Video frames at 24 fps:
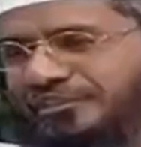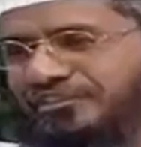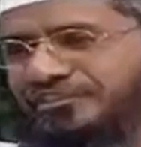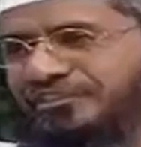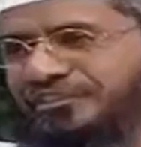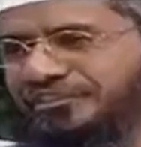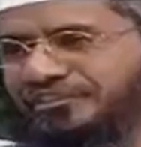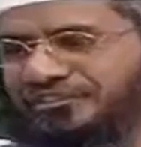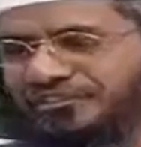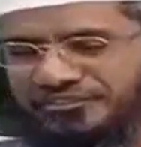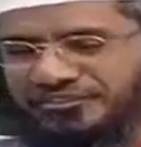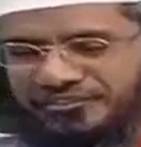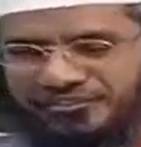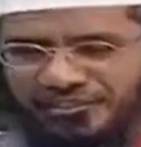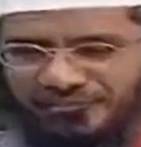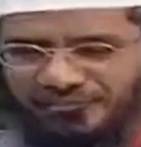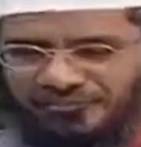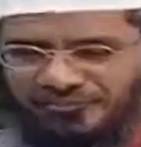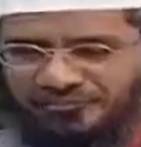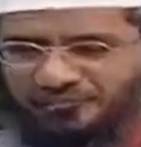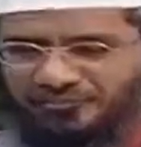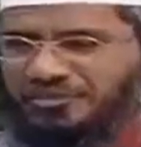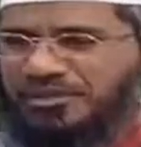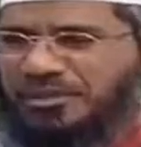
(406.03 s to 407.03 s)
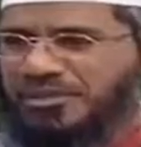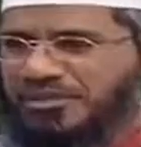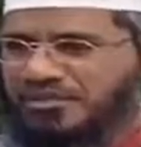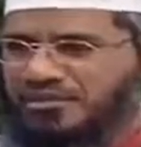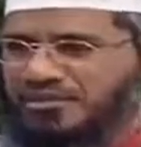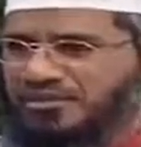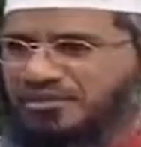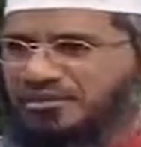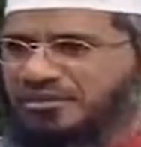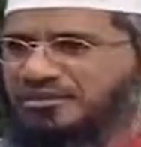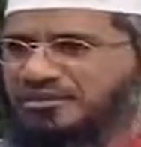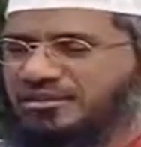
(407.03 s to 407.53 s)
The best is that with
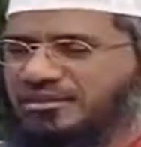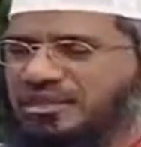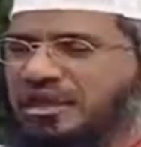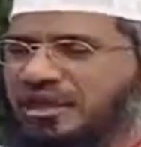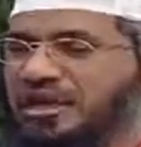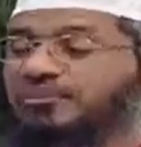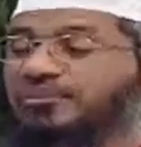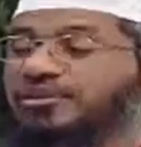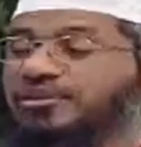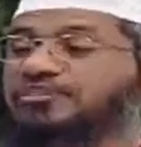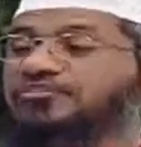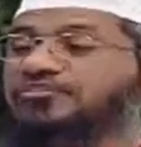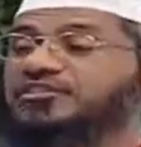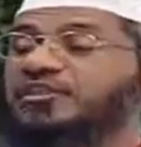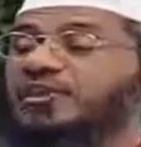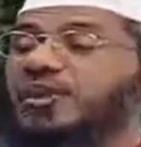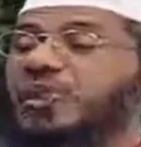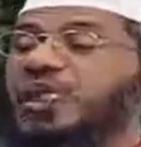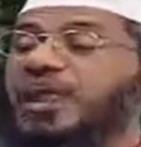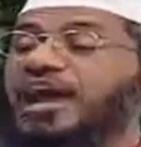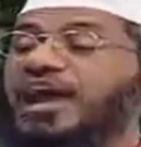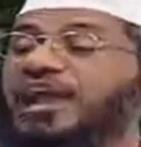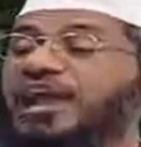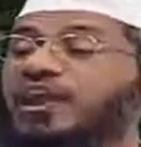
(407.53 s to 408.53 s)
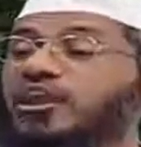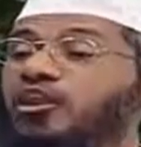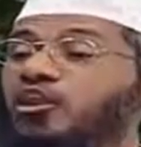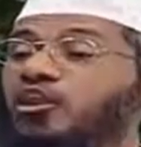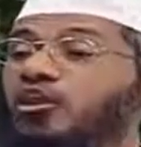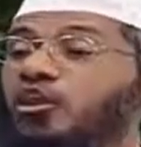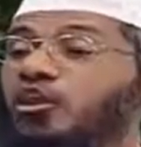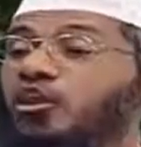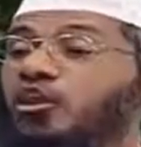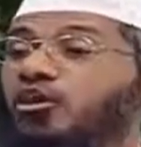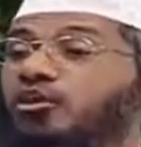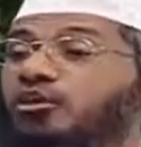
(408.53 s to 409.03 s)
peace, ease, and calmness,
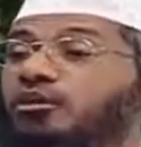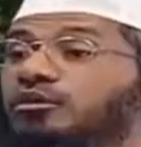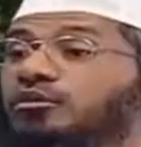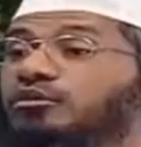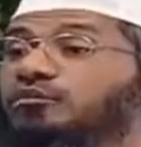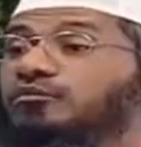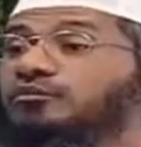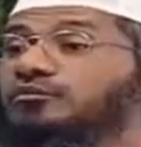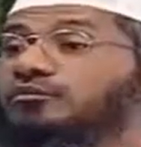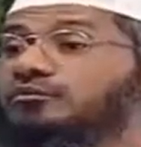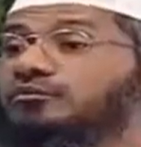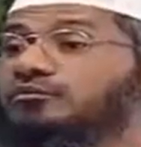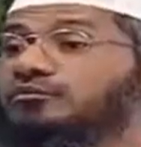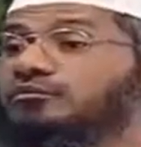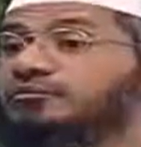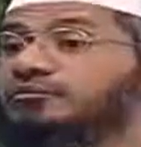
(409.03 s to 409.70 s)
and long.